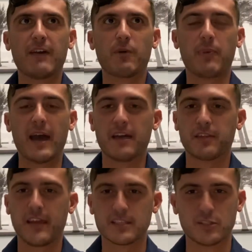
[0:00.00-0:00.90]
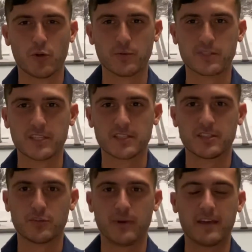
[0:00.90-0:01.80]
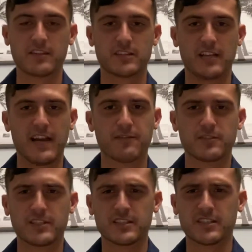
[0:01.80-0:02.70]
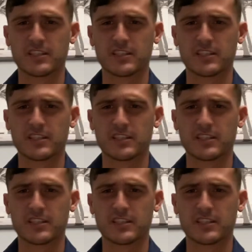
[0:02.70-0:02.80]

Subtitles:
path that has no resistance. Your path has a lot of resistance.